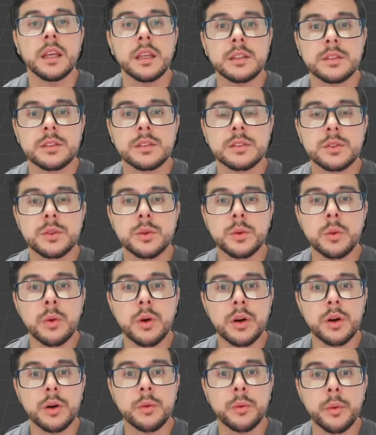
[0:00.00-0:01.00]
is to
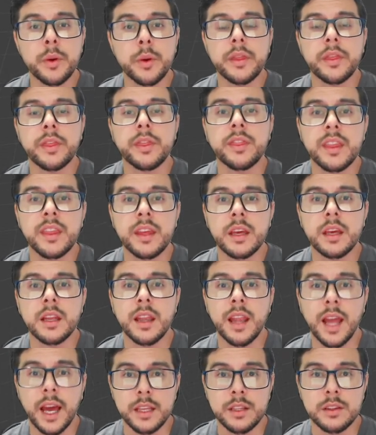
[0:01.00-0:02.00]
work with the
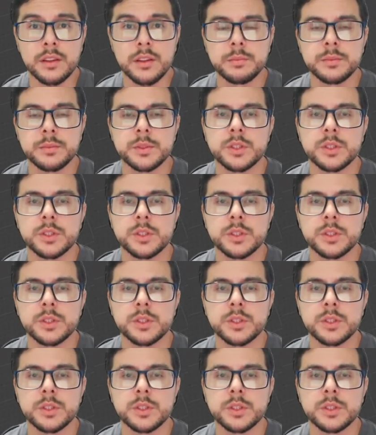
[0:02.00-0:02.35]
light.